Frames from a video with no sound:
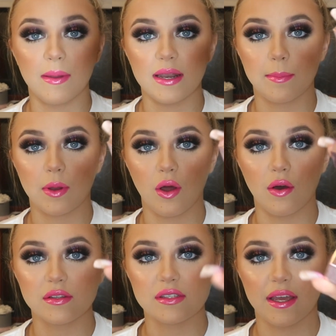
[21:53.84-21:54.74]
lip
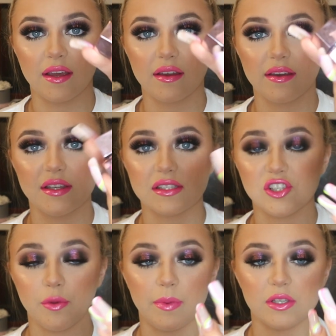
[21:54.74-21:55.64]
gloss, like, is
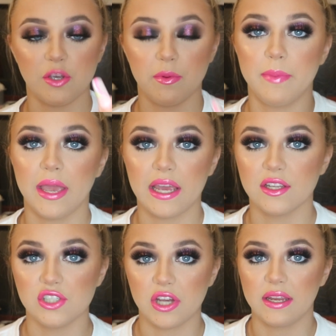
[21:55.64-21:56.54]
super, super pink
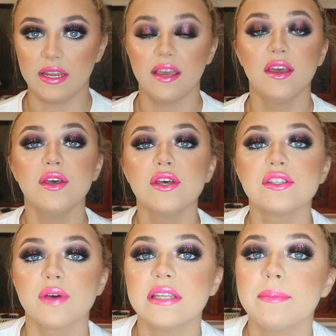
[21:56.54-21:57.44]
and shiny.
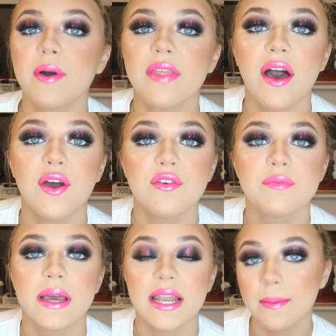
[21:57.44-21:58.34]
So I did put that over
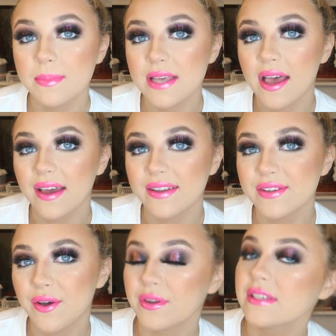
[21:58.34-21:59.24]
my lips, and
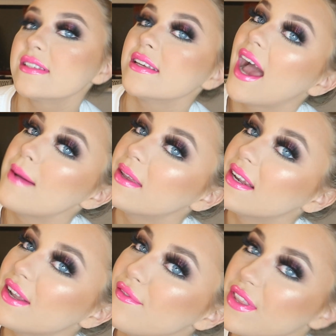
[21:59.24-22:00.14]
honestly, I'm
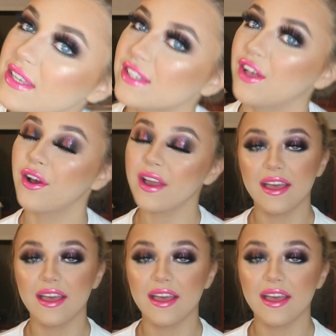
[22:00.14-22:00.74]
in love with this look.